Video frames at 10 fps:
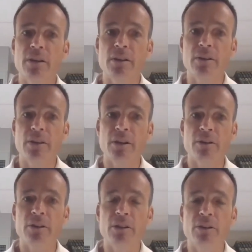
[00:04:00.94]

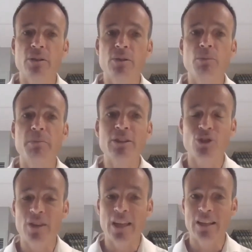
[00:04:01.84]
there you
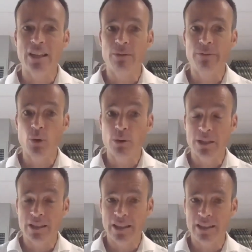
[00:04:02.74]
mentioned that he formed
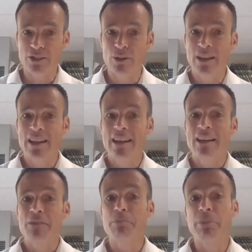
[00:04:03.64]
a text,
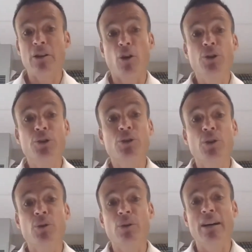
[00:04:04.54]
but
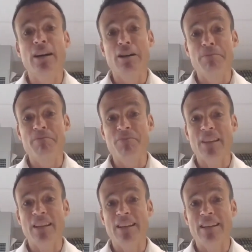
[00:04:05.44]
also
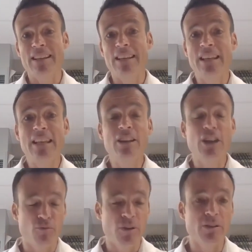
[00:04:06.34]
he
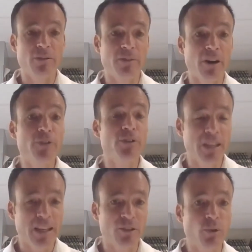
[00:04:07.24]
got rid of other
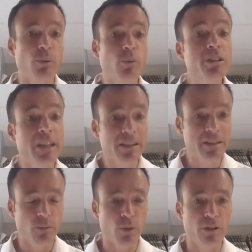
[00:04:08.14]
texts. So there were texts
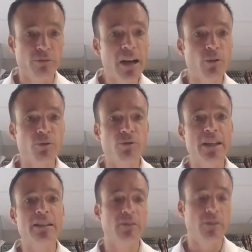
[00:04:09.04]
that were around,
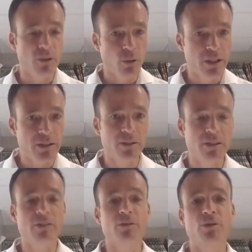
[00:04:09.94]
right? According to
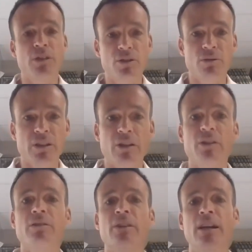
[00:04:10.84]
the traditional
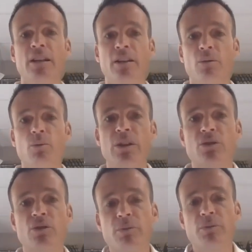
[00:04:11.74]
narrative, mm-hmm.
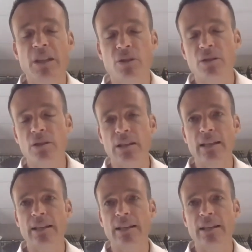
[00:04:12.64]
which you've mentioned,